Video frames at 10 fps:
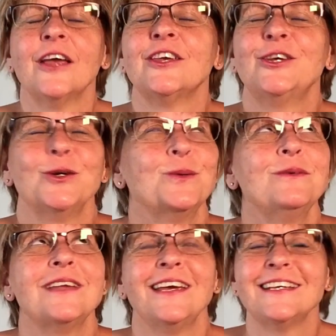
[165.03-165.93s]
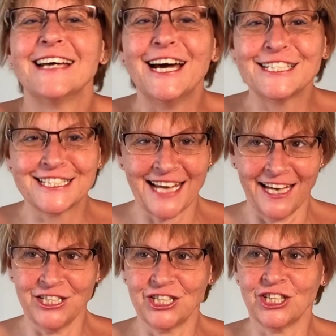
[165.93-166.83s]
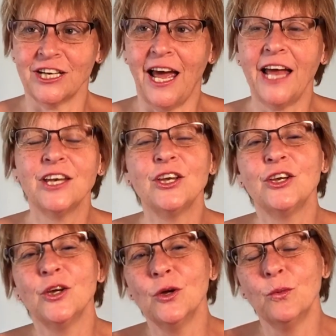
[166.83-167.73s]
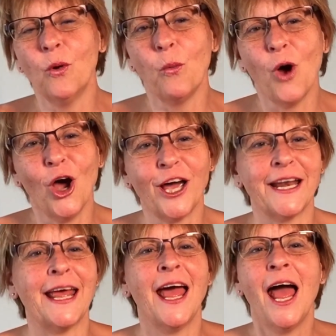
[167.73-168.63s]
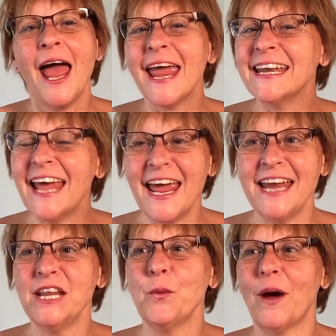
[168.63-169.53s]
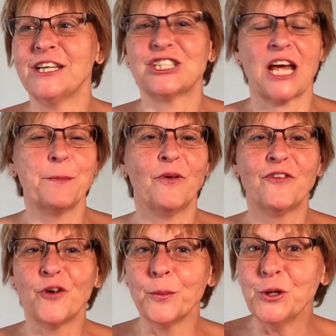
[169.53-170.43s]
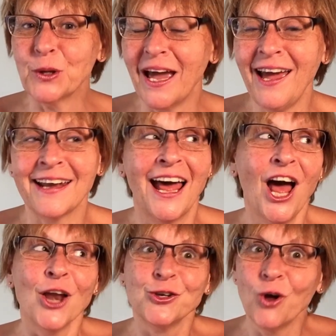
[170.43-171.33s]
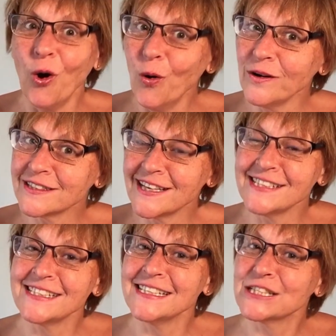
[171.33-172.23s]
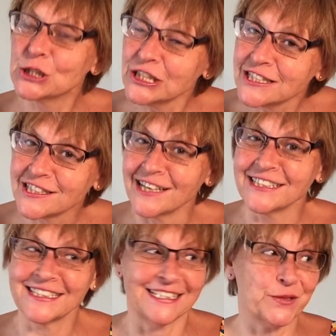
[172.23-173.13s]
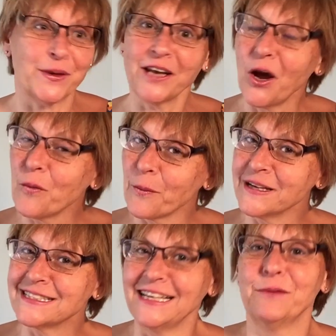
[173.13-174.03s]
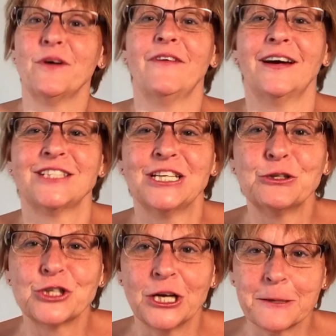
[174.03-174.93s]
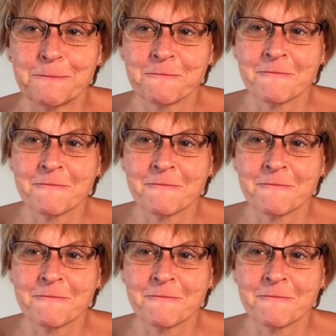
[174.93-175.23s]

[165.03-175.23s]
You need attention, and you will work at it in any way, shape or form you can. Not all attention is good attention, as we know when we're dealing with our children.